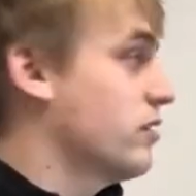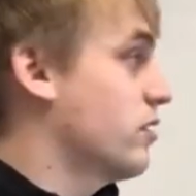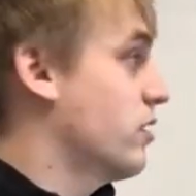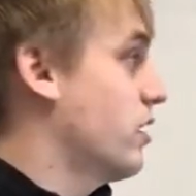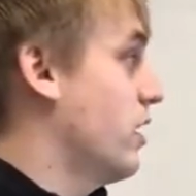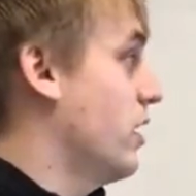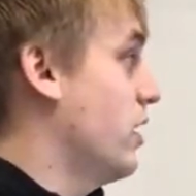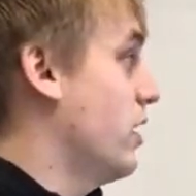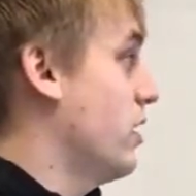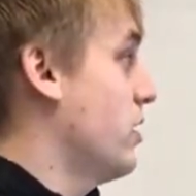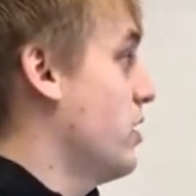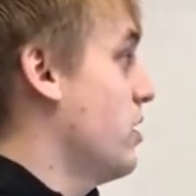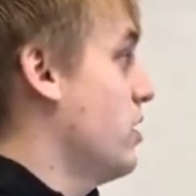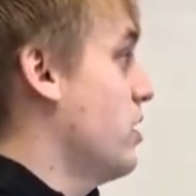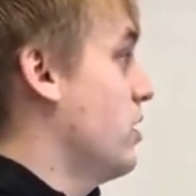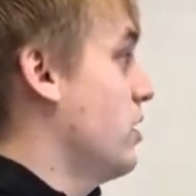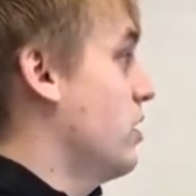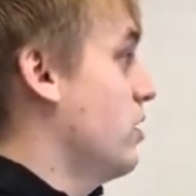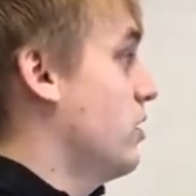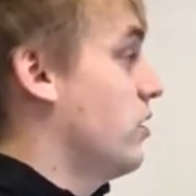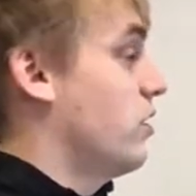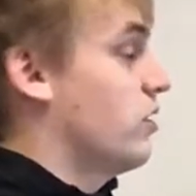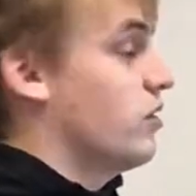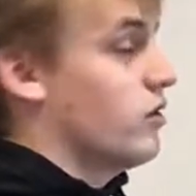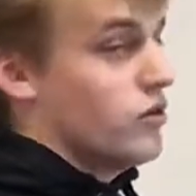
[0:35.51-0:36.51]
Okay,
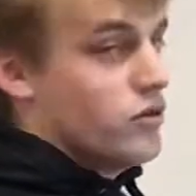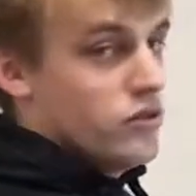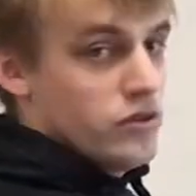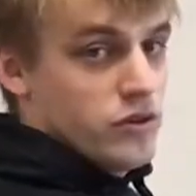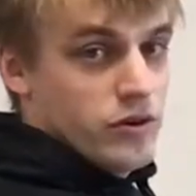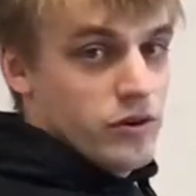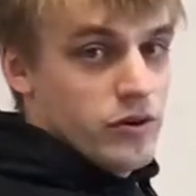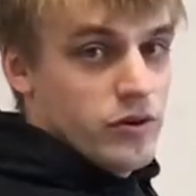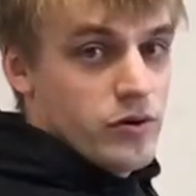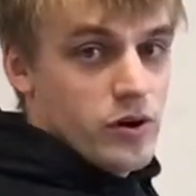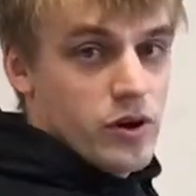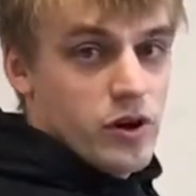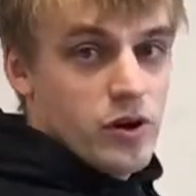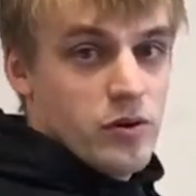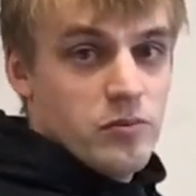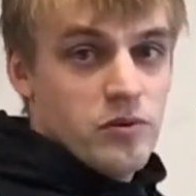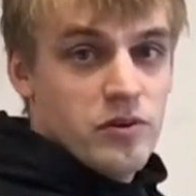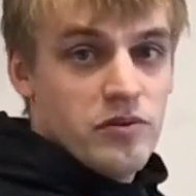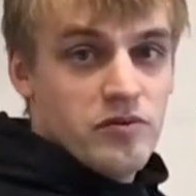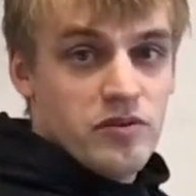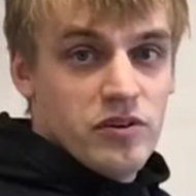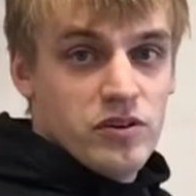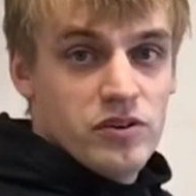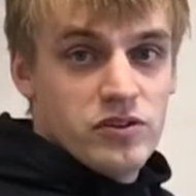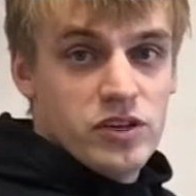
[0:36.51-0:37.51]
the only
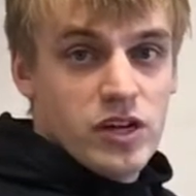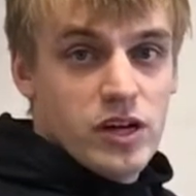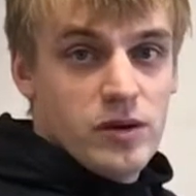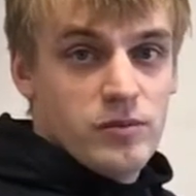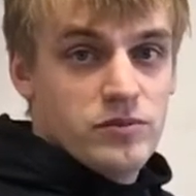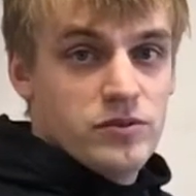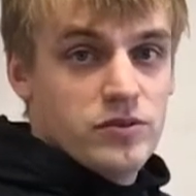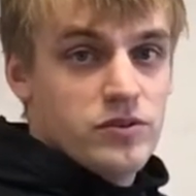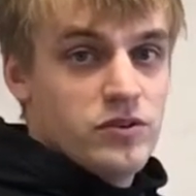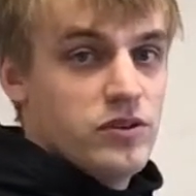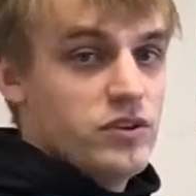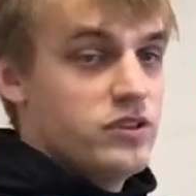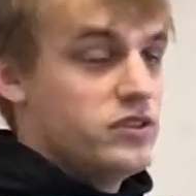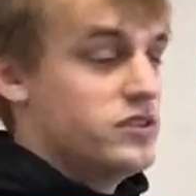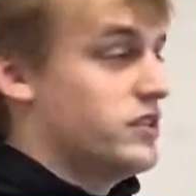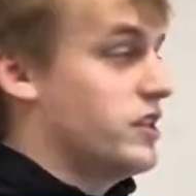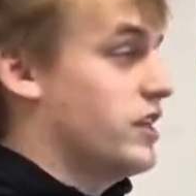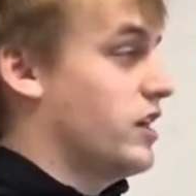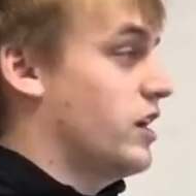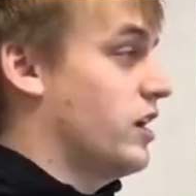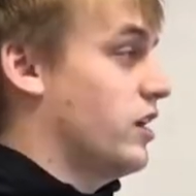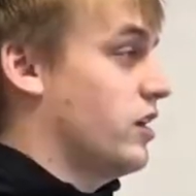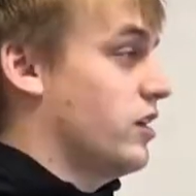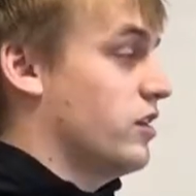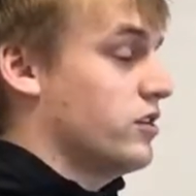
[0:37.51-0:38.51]
requirement for a trapezoid is
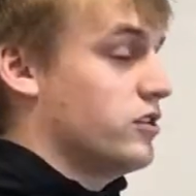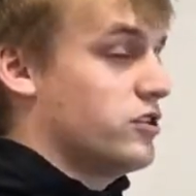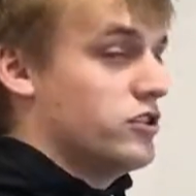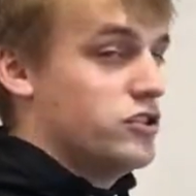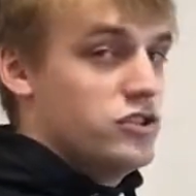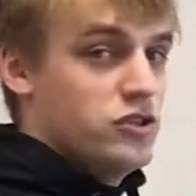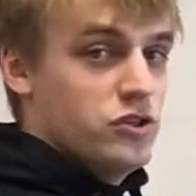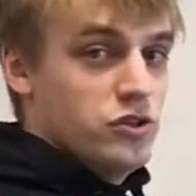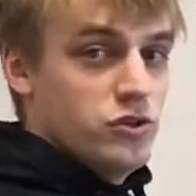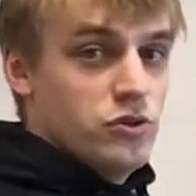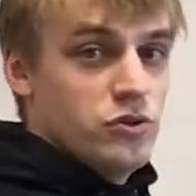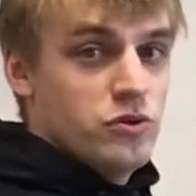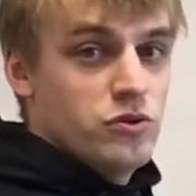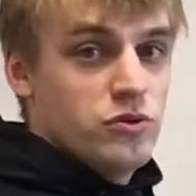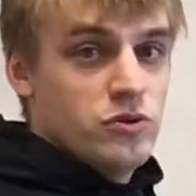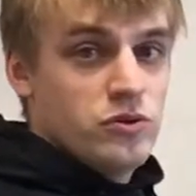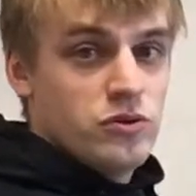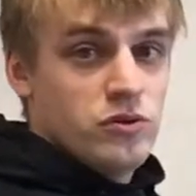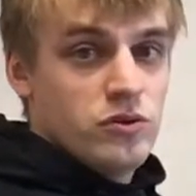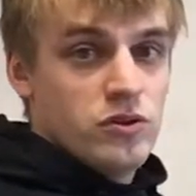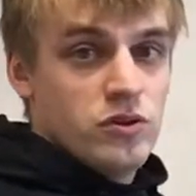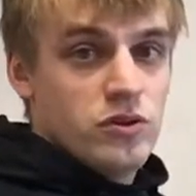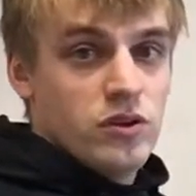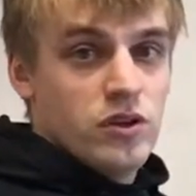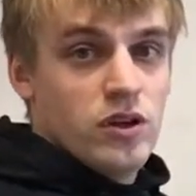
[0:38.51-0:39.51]
that two
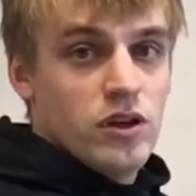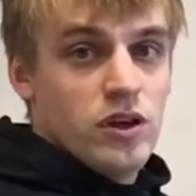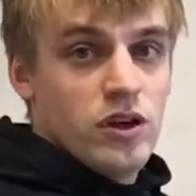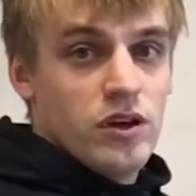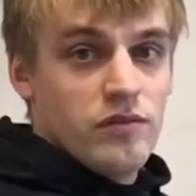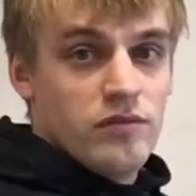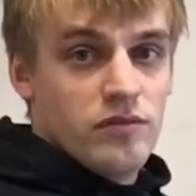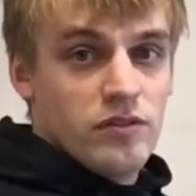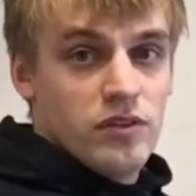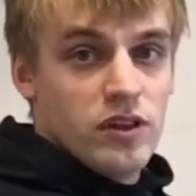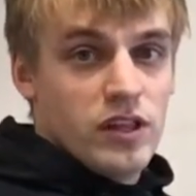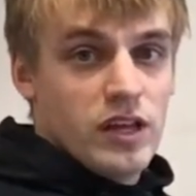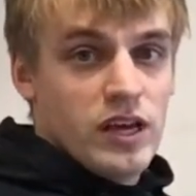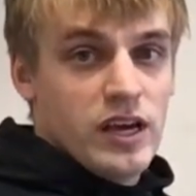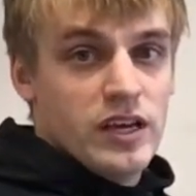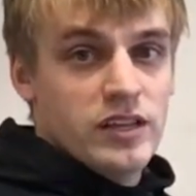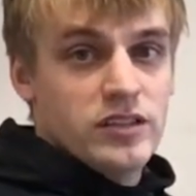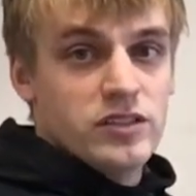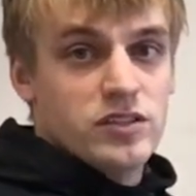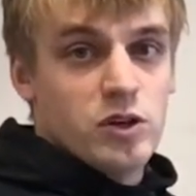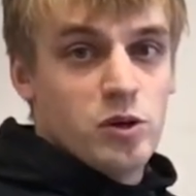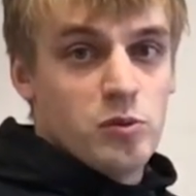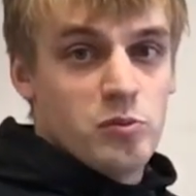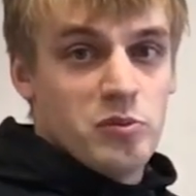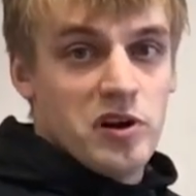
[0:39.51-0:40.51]
of the
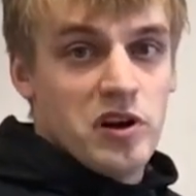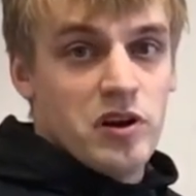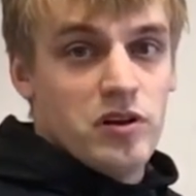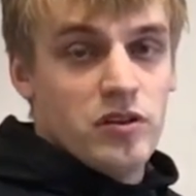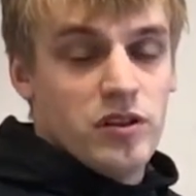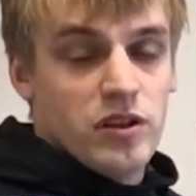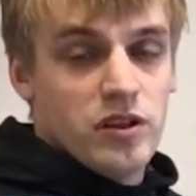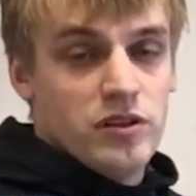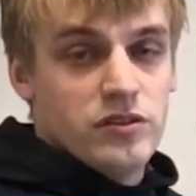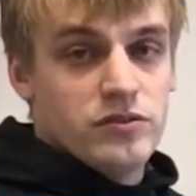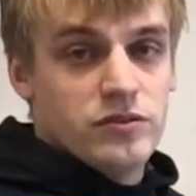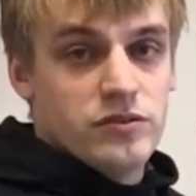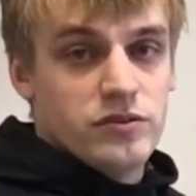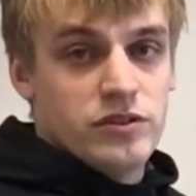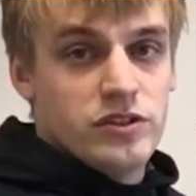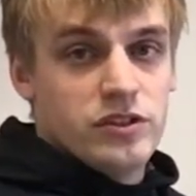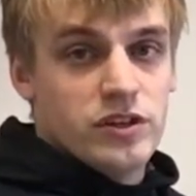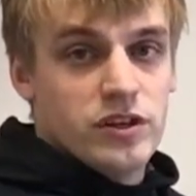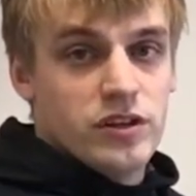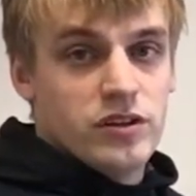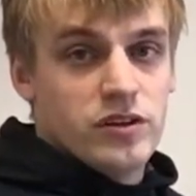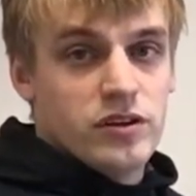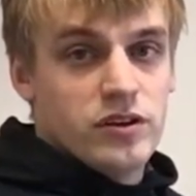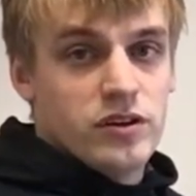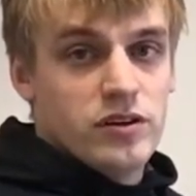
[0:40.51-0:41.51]
lines are parallel to each
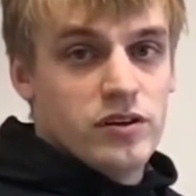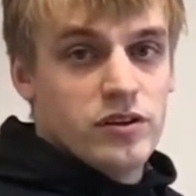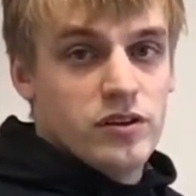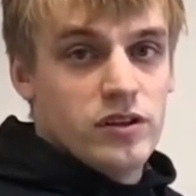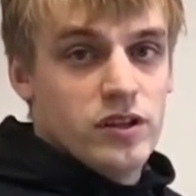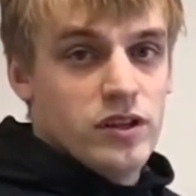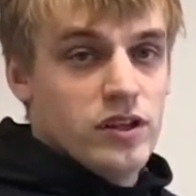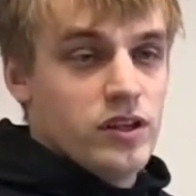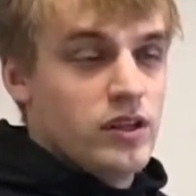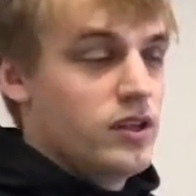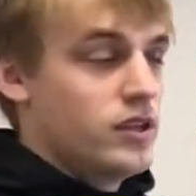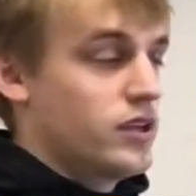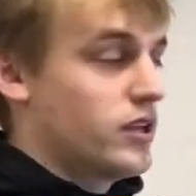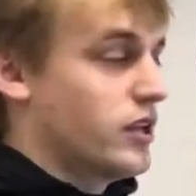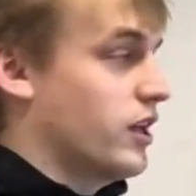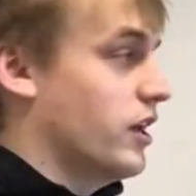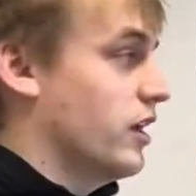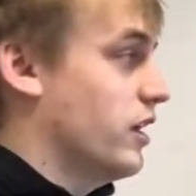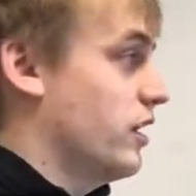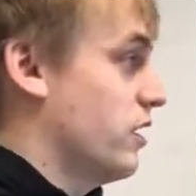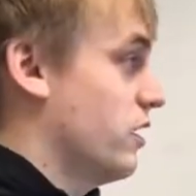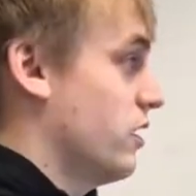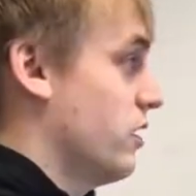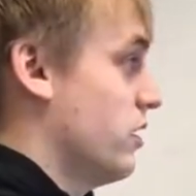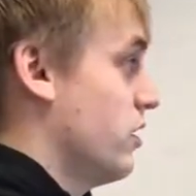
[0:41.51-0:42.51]
other.
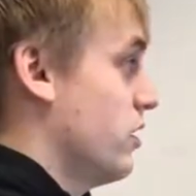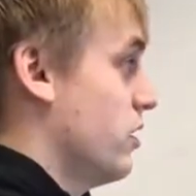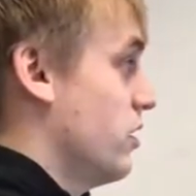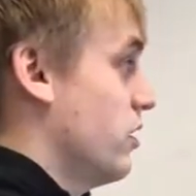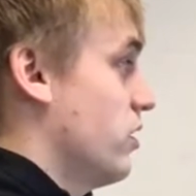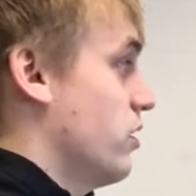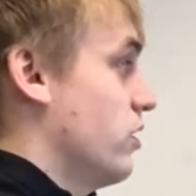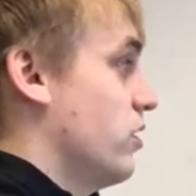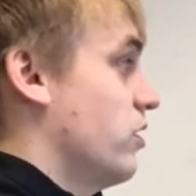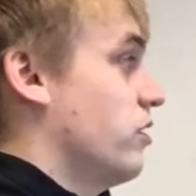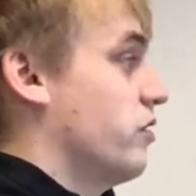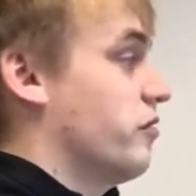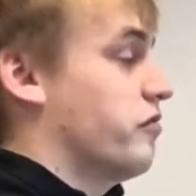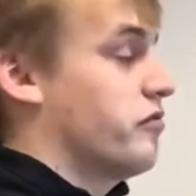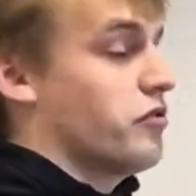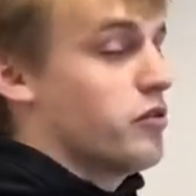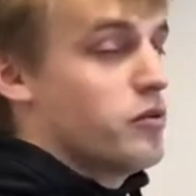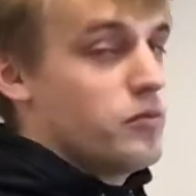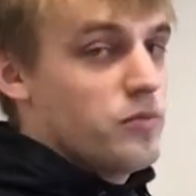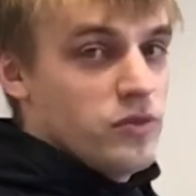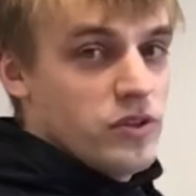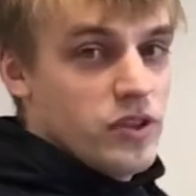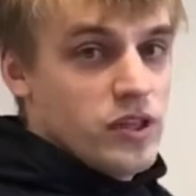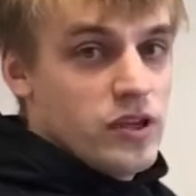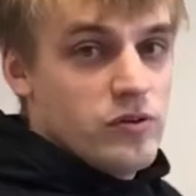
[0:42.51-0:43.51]
Okay, the
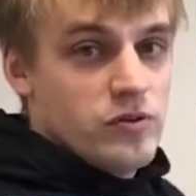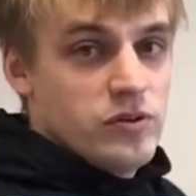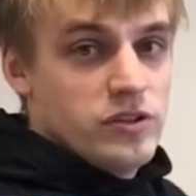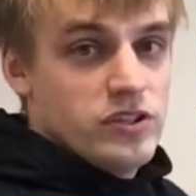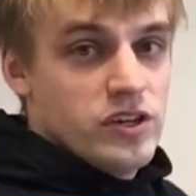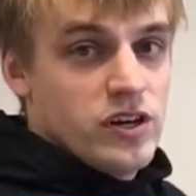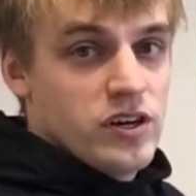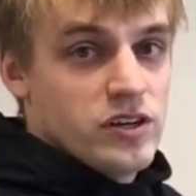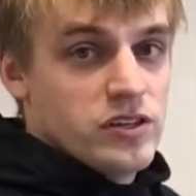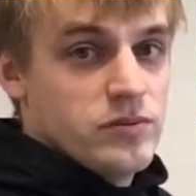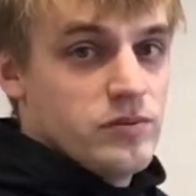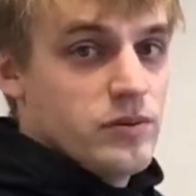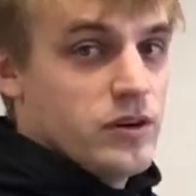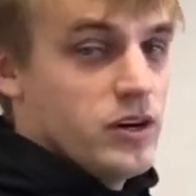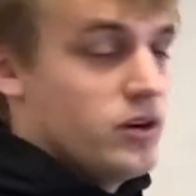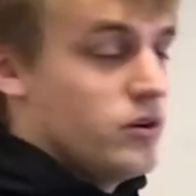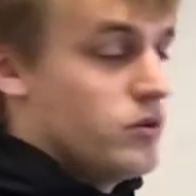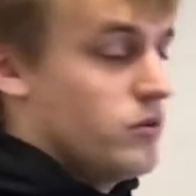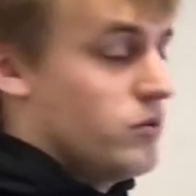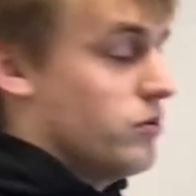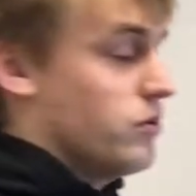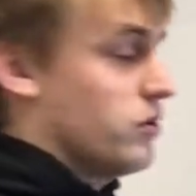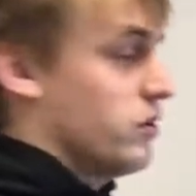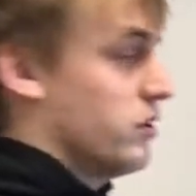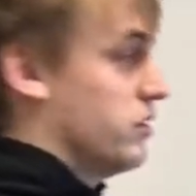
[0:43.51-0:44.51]
formula that we talked
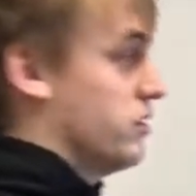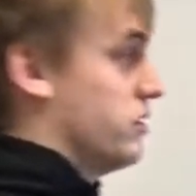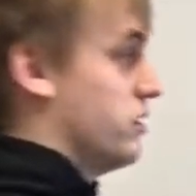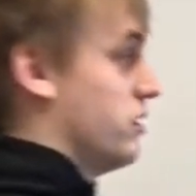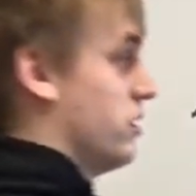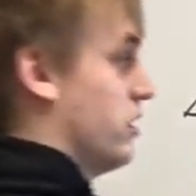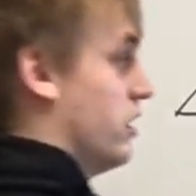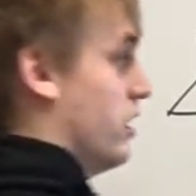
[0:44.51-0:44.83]
about was